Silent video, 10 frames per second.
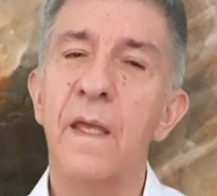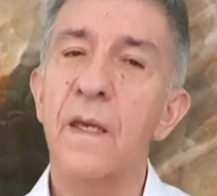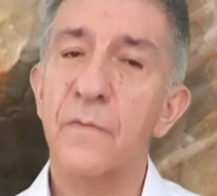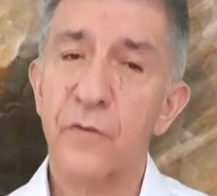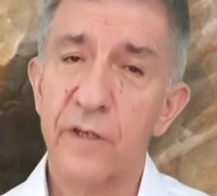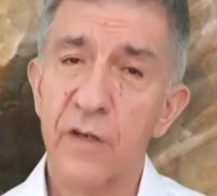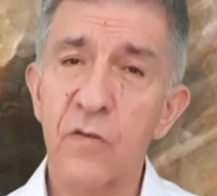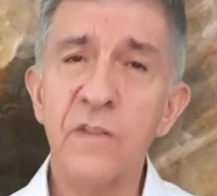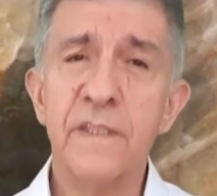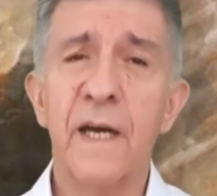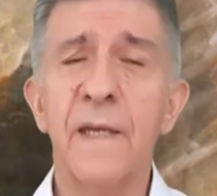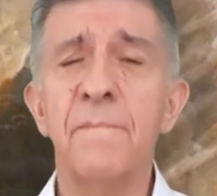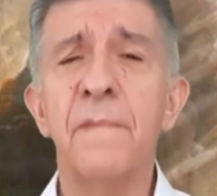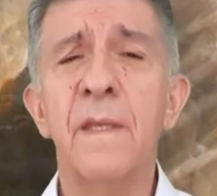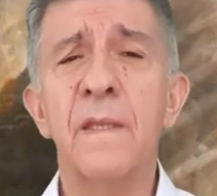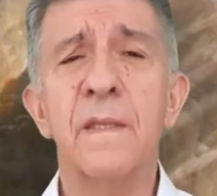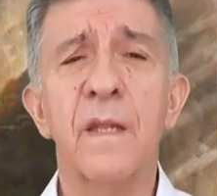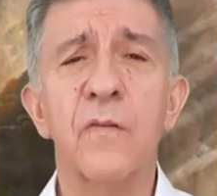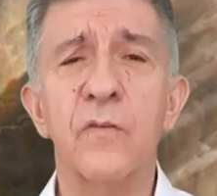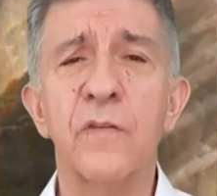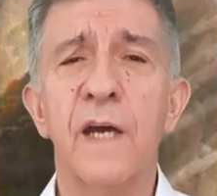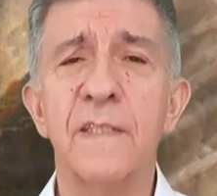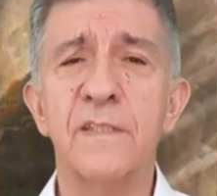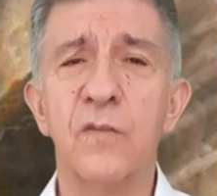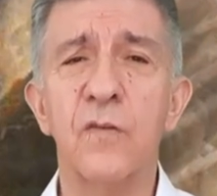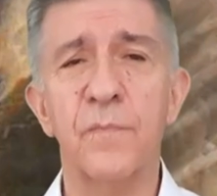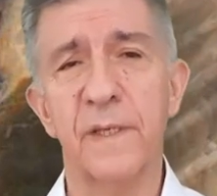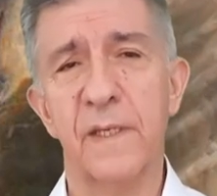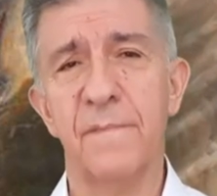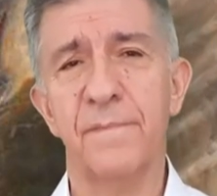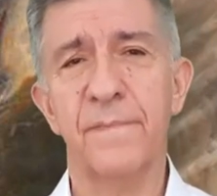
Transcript: For a long time, the Lord has told me